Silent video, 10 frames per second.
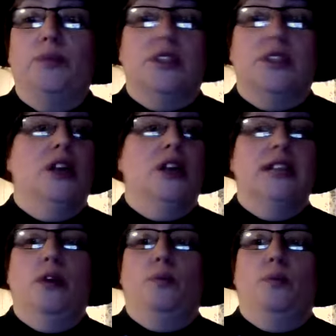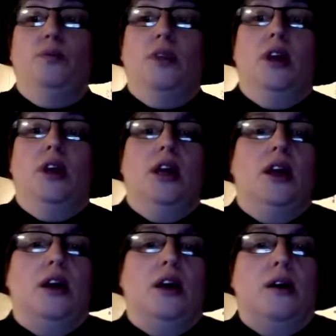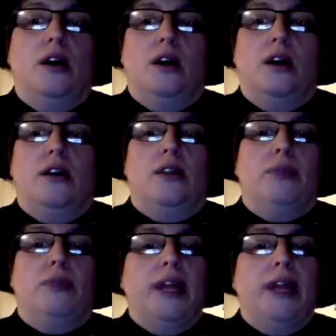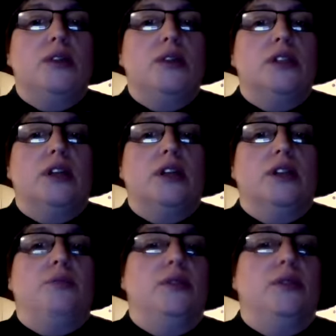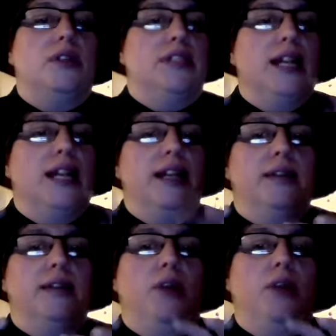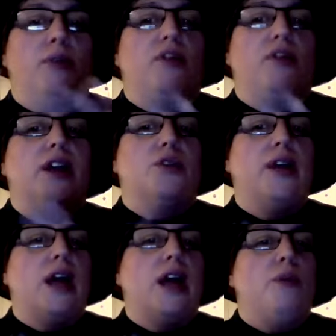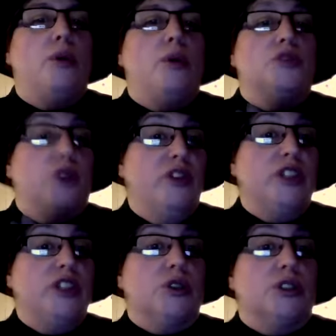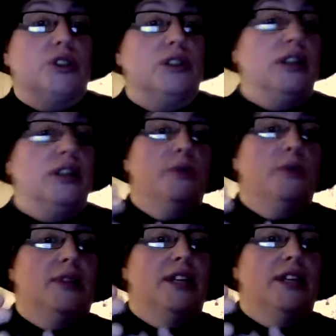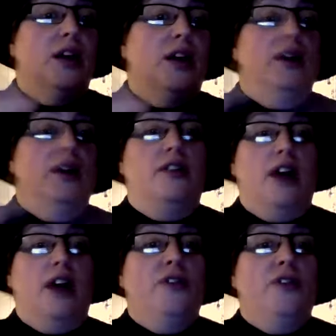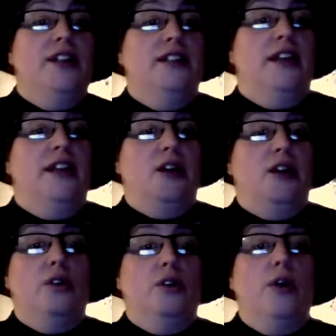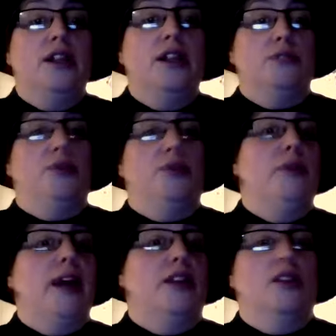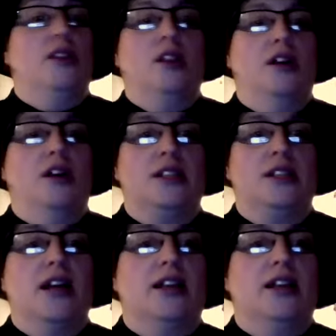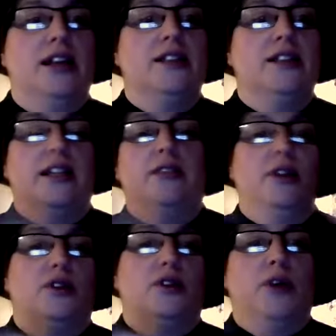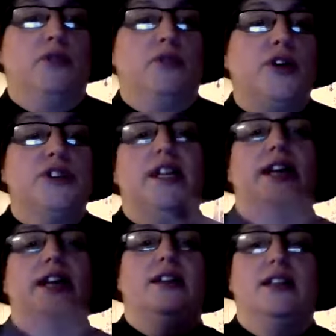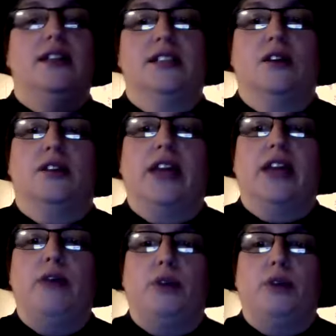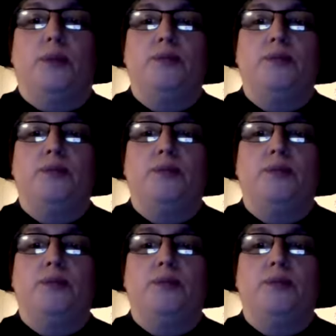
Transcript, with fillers: It's a young town. The plan was to settle in and provide a trade outpost for adventurers. They'd come to the town, outfit, and go into the wilds and bring back the exotic things, and they'd get to trade first and yeah. then send on to the capital.